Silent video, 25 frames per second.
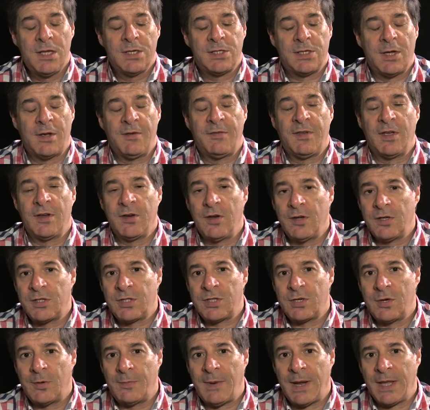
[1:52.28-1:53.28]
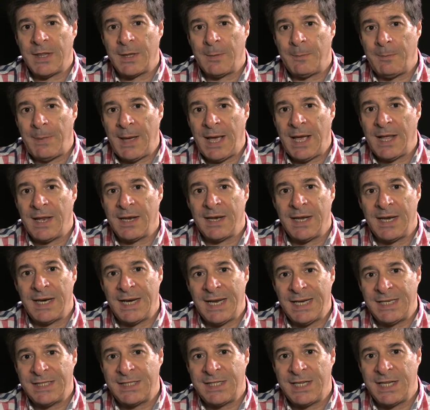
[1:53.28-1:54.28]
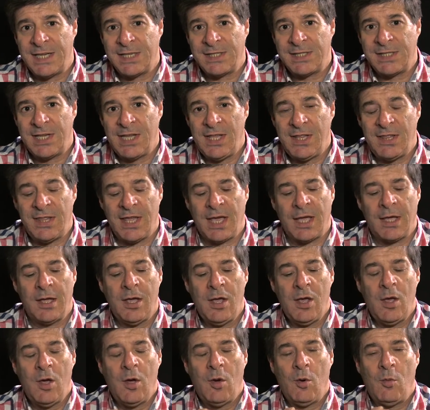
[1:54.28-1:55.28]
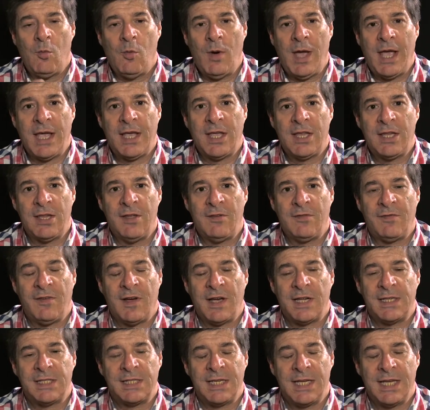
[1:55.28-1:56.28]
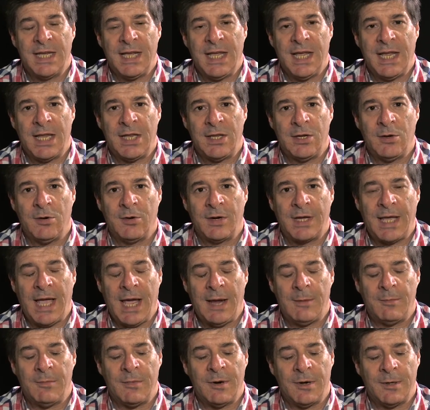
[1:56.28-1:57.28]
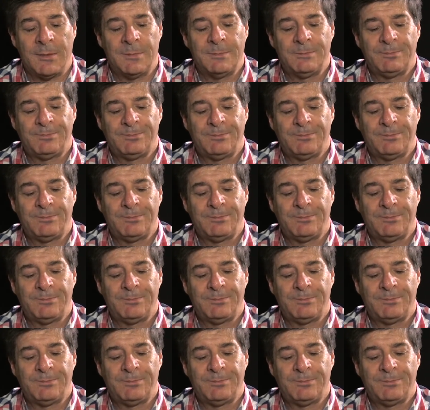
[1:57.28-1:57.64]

So if you're not sure about the PAL and NTSC thing, where can you find it in your camera?